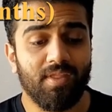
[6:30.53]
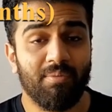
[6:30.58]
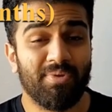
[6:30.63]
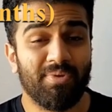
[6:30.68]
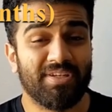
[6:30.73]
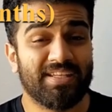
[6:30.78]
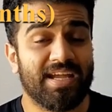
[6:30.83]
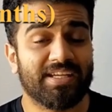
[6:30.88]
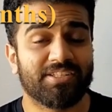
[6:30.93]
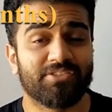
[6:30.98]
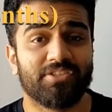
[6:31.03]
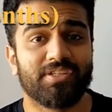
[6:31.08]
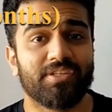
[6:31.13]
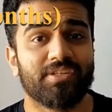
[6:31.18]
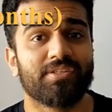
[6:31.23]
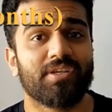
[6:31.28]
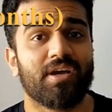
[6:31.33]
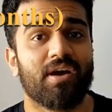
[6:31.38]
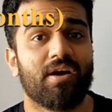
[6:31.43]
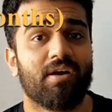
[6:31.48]
But tax
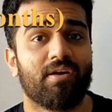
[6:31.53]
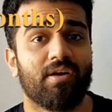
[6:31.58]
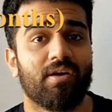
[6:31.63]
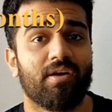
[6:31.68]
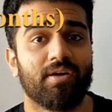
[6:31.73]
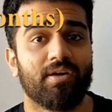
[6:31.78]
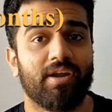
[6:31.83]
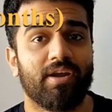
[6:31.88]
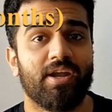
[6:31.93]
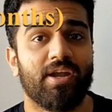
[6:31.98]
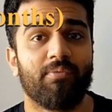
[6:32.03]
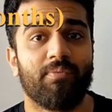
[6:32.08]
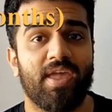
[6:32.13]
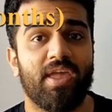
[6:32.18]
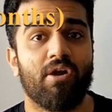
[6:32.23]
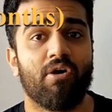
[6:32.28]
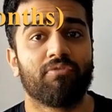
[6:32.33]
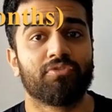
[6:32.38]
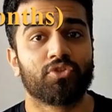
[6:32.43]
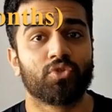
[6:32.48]
returns are a great
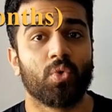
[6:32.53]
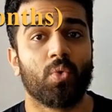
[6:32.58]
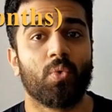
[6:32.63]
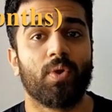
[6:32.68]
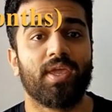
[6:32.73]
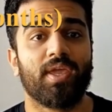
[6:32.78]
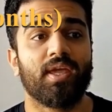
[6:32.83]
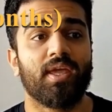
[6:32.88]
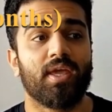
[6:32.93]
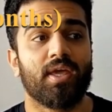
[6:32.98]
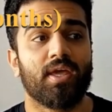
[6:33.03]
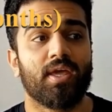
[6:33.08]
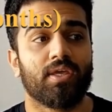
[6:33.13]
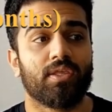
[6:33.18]
way of showing